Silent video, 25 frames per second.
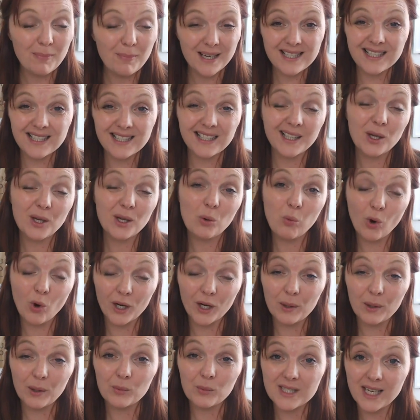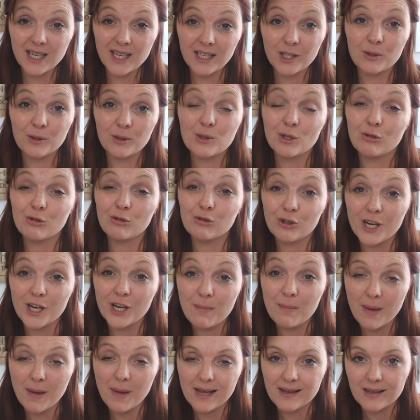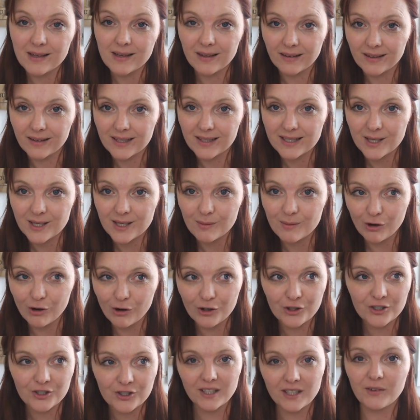basically what it would take you to remake this product.